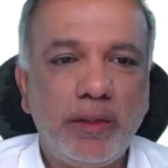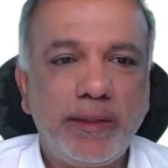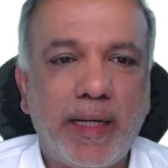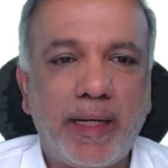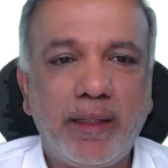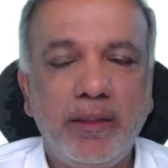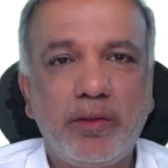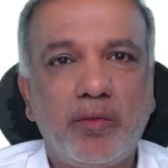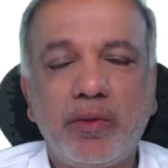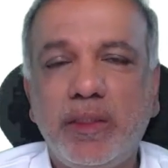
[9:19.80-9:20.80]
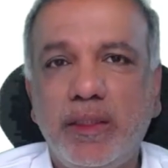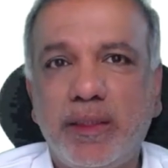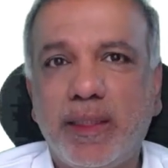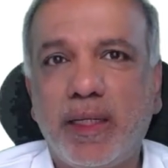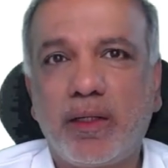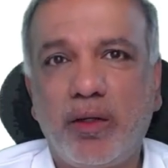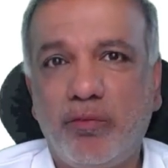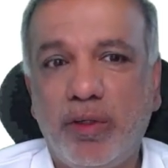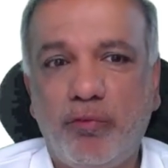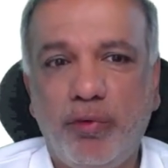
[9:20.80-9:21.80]
Title is obviously the title
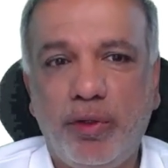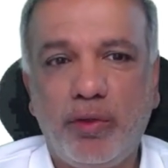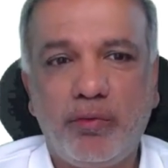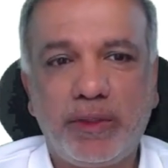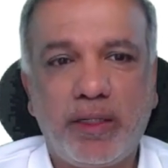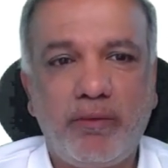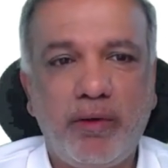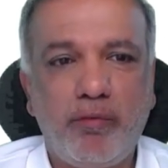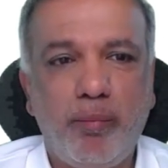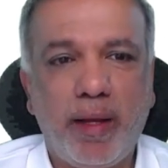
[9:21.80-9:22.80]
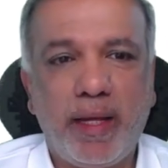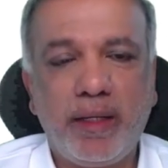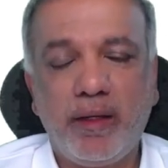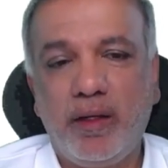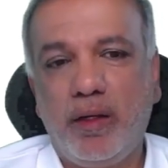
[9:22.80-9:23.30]
of that video, which I will have blank.